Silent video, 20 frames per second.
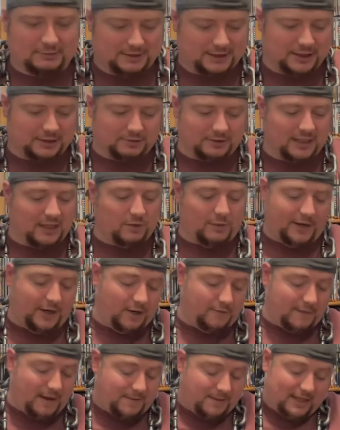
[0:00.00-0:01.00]
which is really
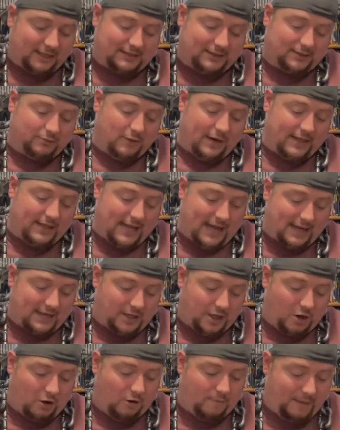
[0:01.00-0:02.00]
weird. Maybe that's the way they had
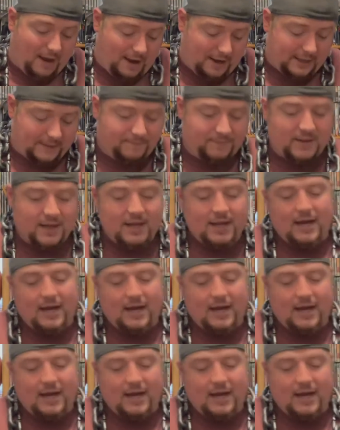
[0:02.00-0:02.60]
to go about it.